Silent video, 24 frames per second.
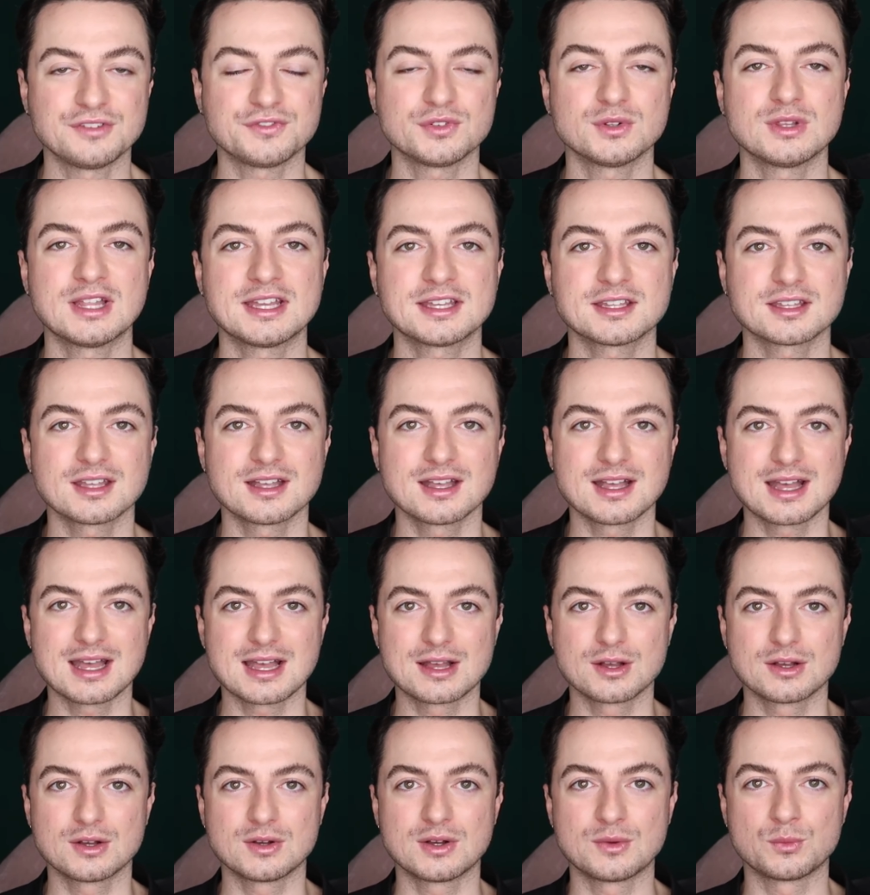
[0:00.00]
I feel like
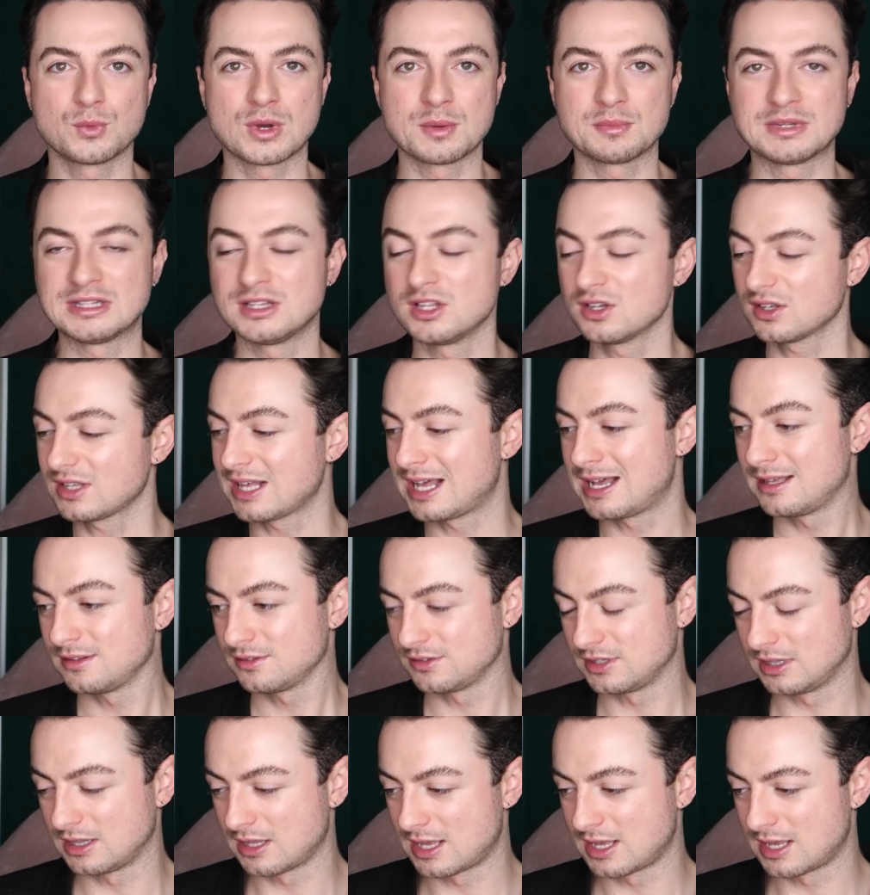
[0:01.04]
when we look at the